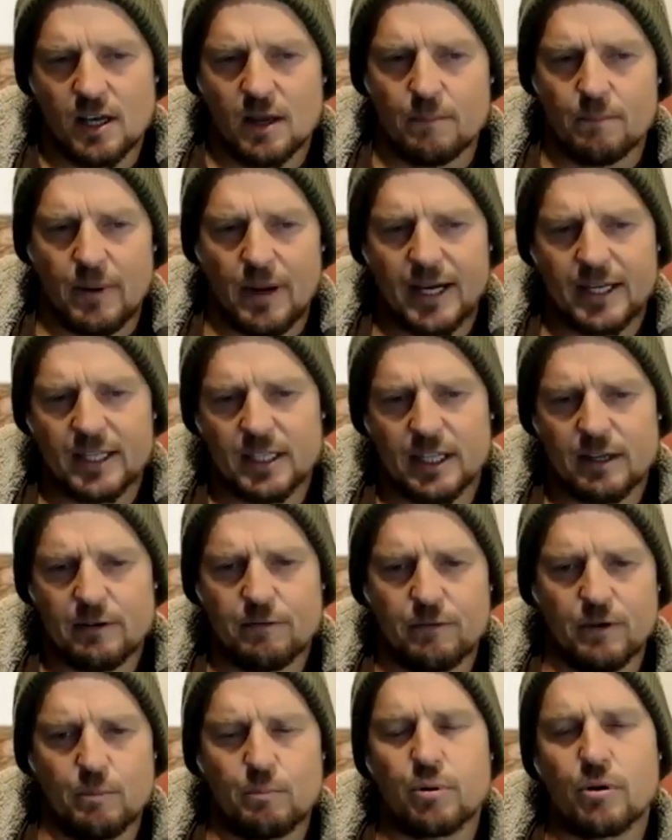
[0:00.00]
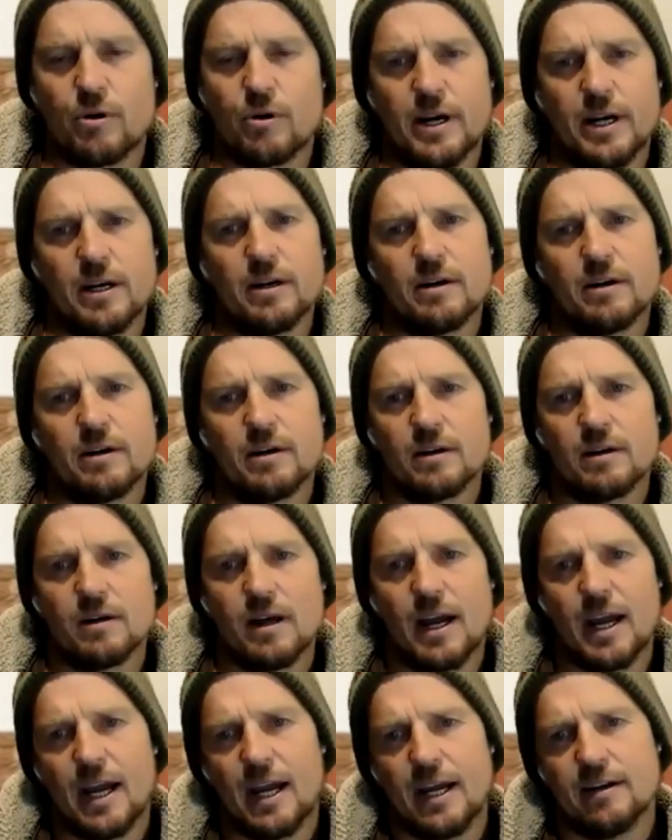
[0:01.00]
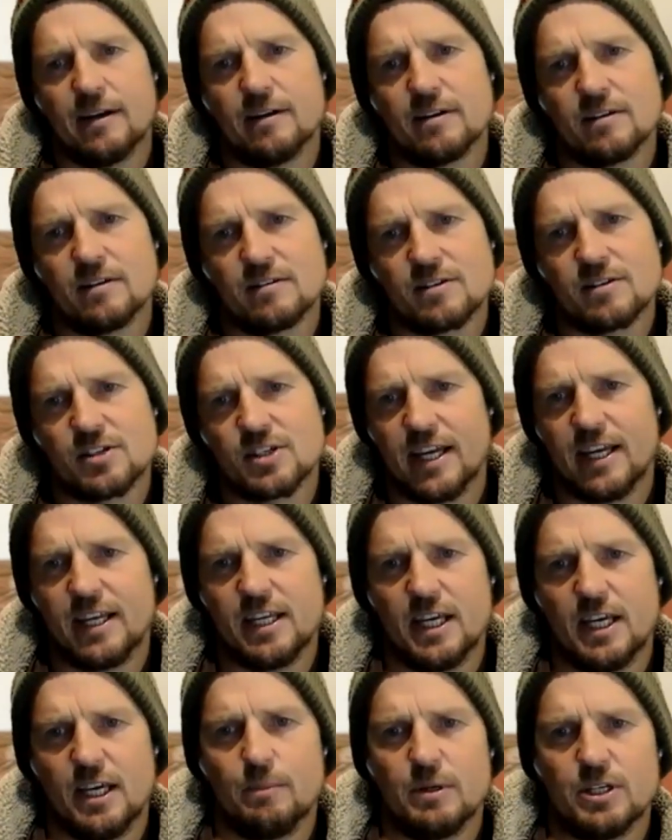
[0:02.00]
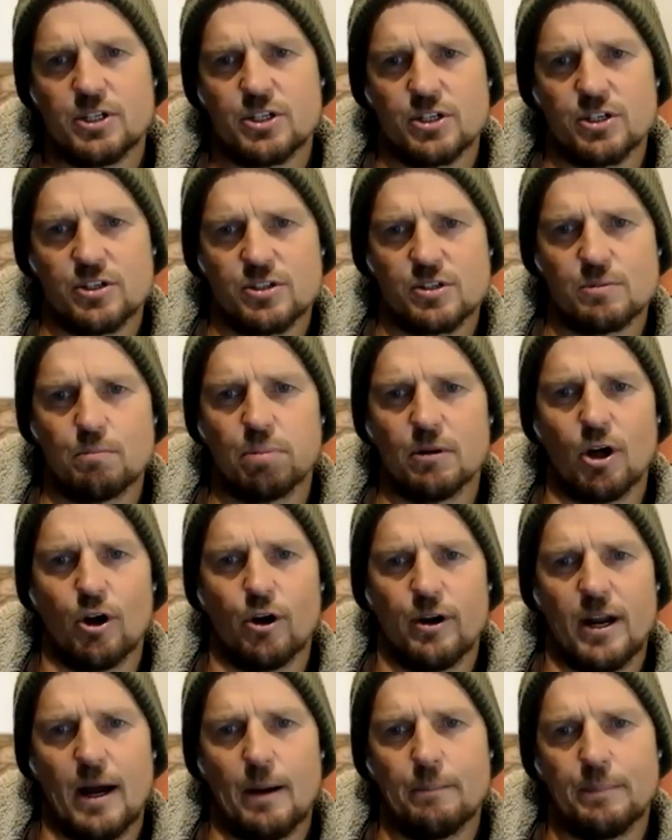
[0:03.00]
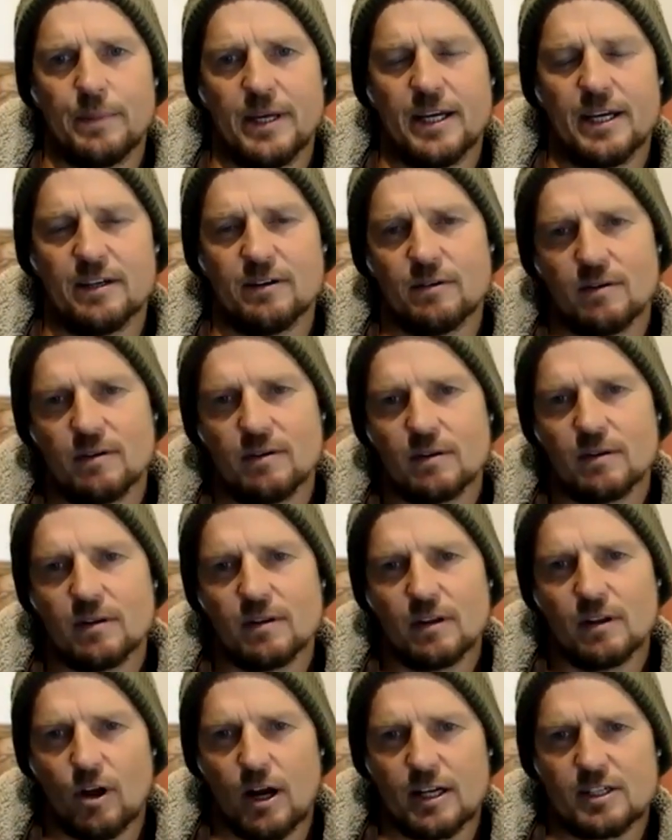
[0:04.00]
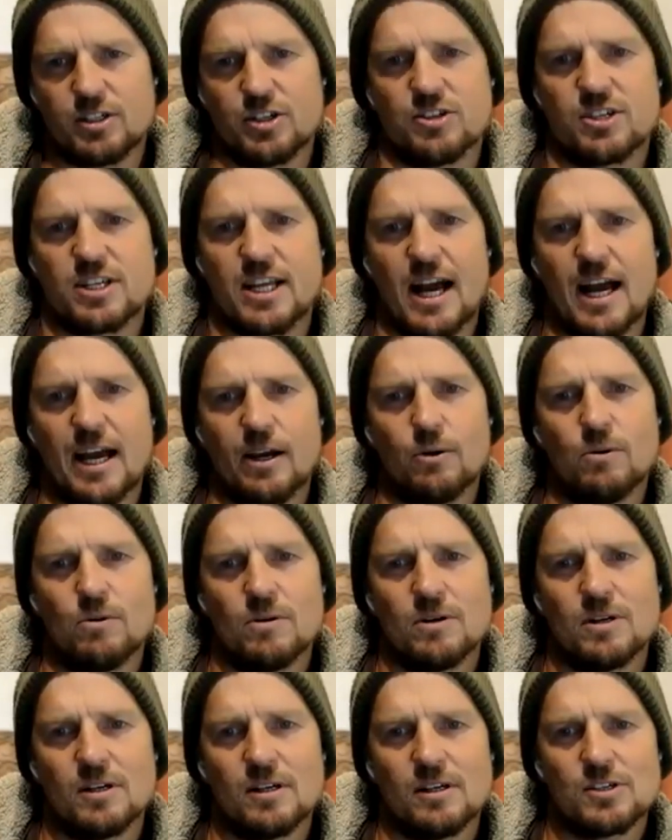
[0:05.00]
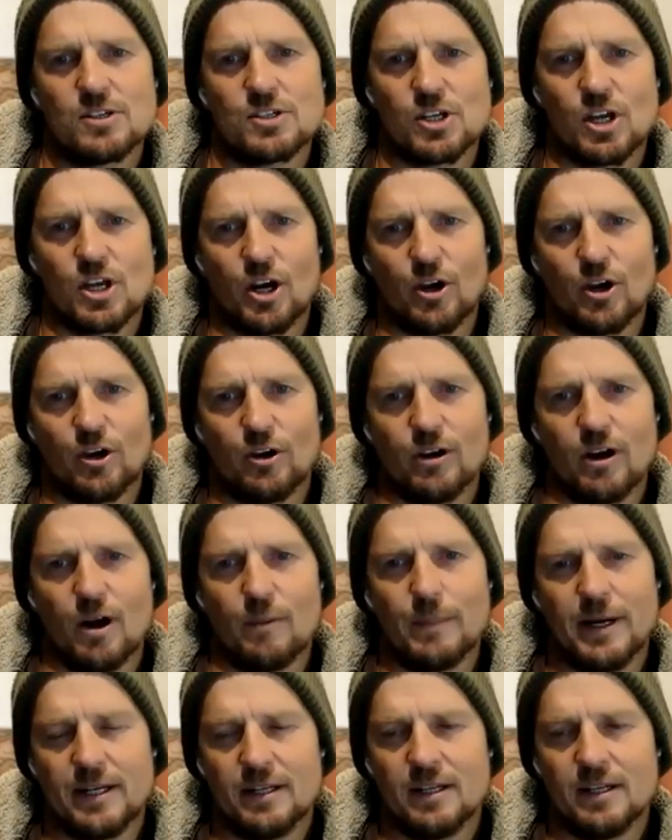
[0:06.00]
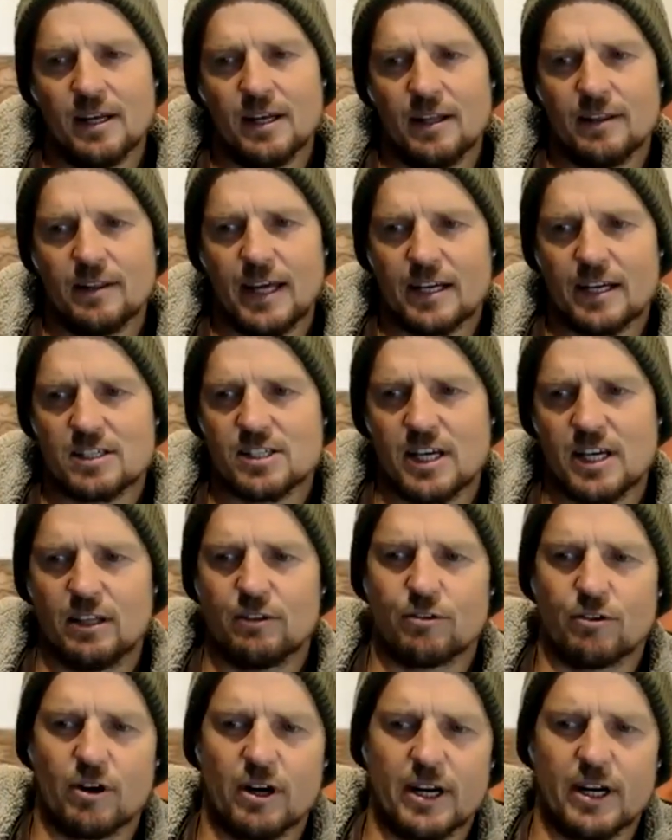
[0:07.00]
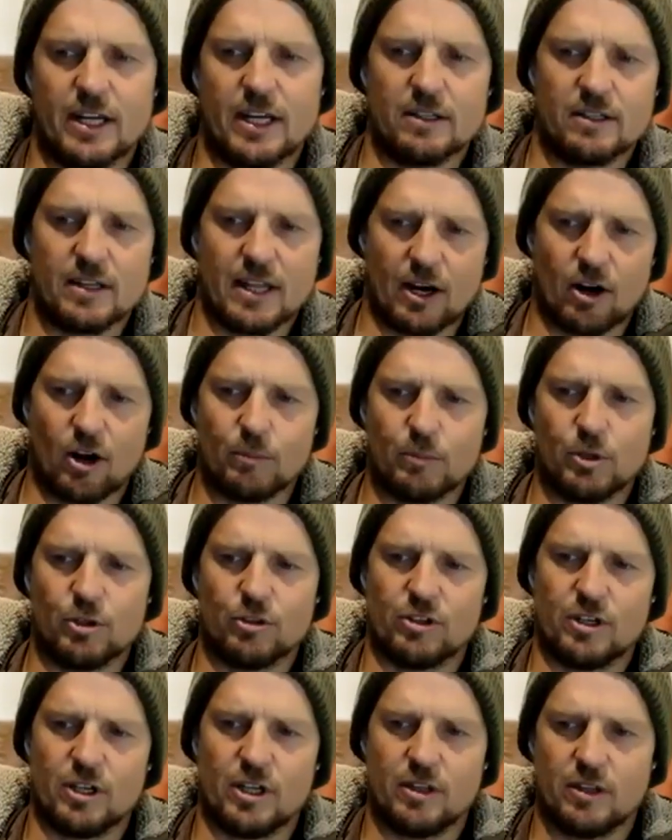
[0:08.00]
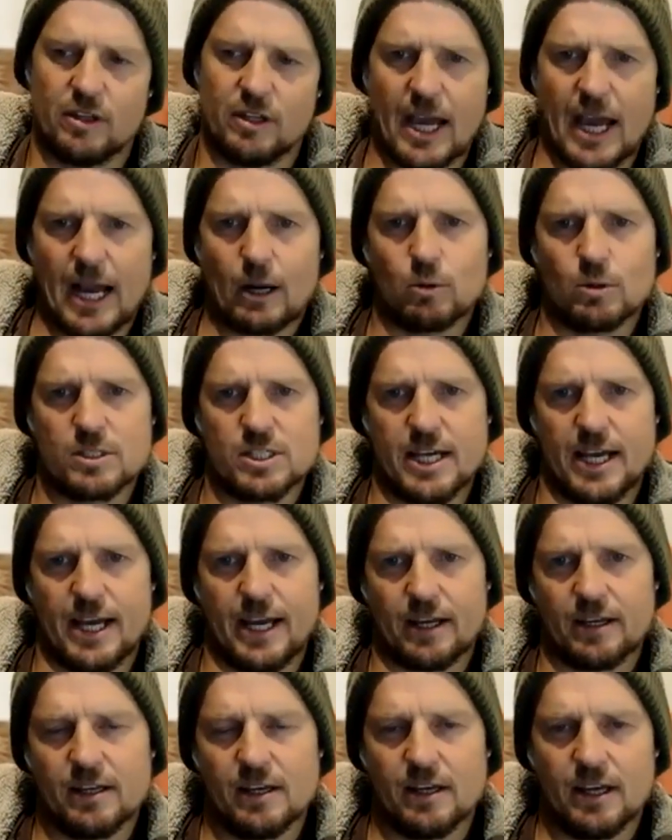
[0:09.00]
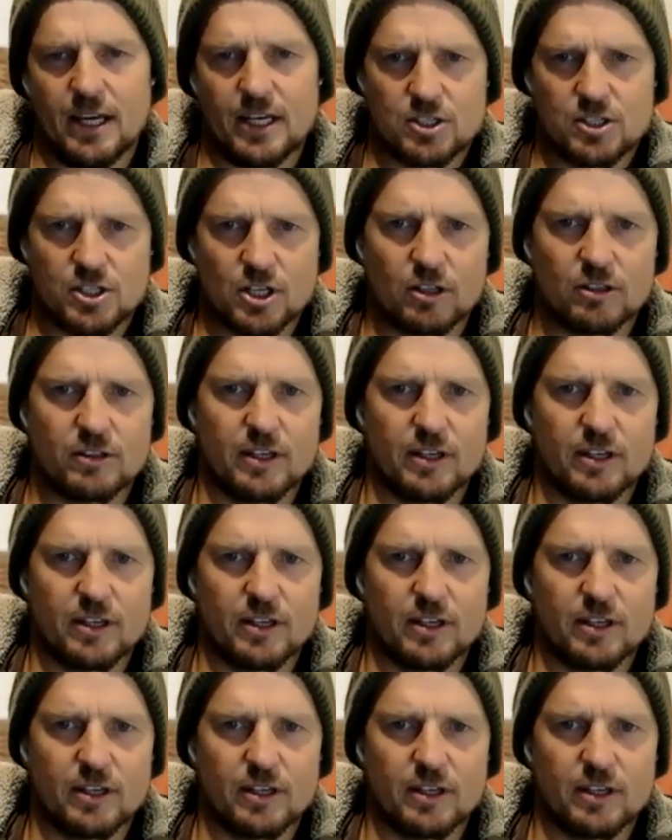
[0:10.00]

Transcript: mainly for print and seeing your images blown up big and like to scale. So, the XT3 that I'm using in the Aquatech is